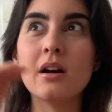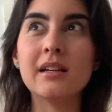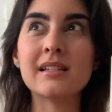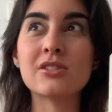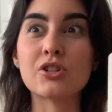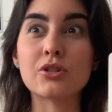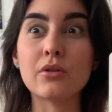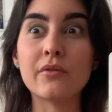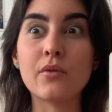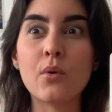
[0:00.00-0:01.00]
an
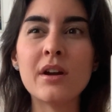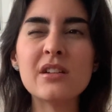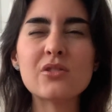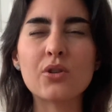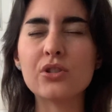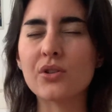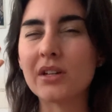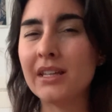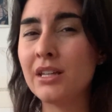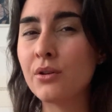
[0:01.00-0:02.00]
external voice or your
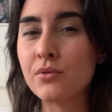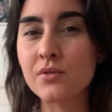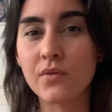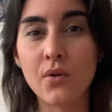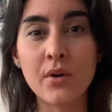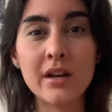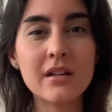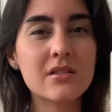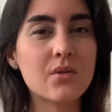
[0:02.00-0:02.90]
ego's voice,